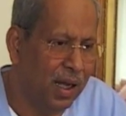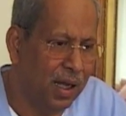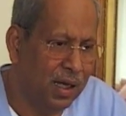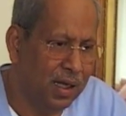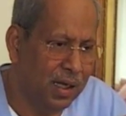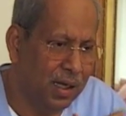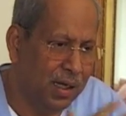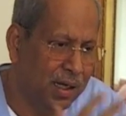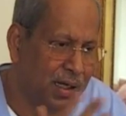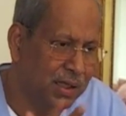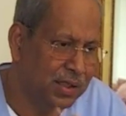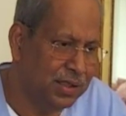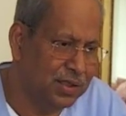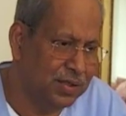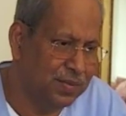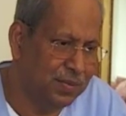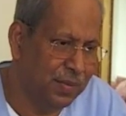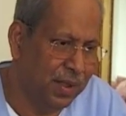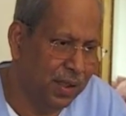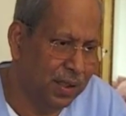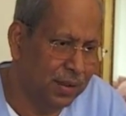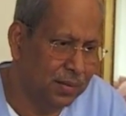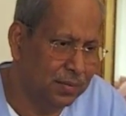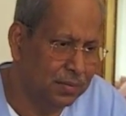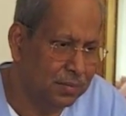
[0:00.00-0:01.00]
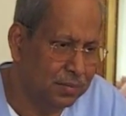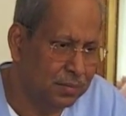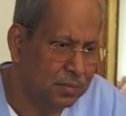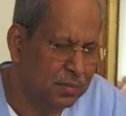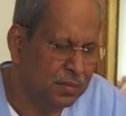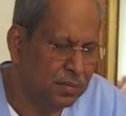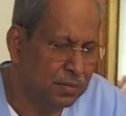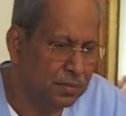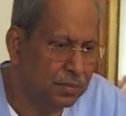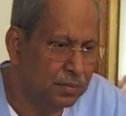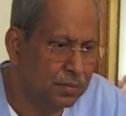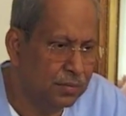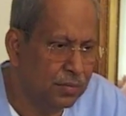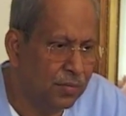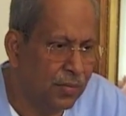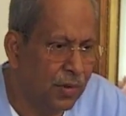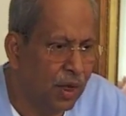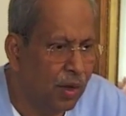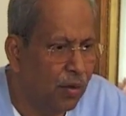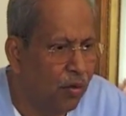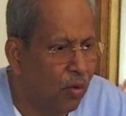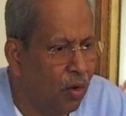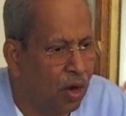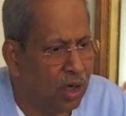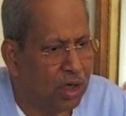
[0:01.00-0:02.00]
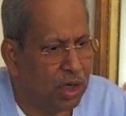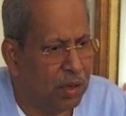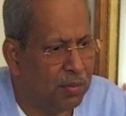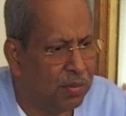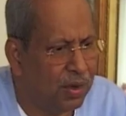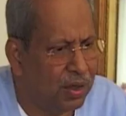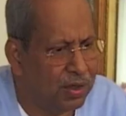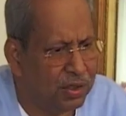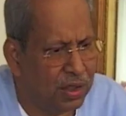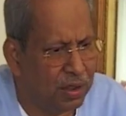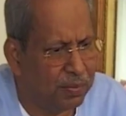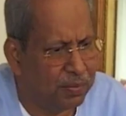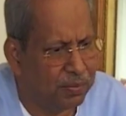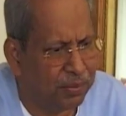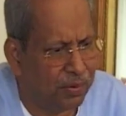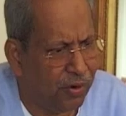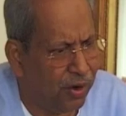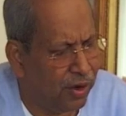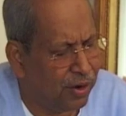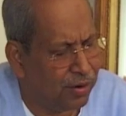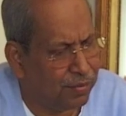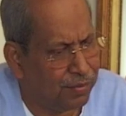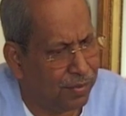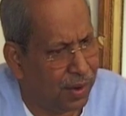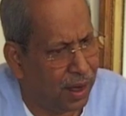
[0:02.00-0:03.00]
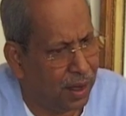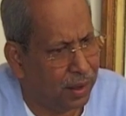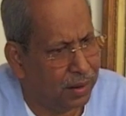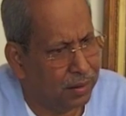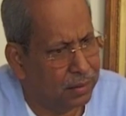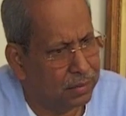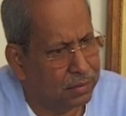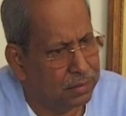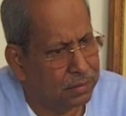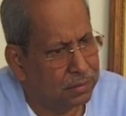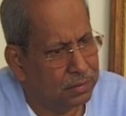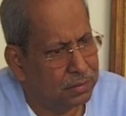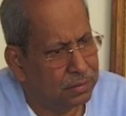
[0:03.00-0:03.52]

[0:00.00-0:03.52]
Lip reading: and a rich man. What about the poor man?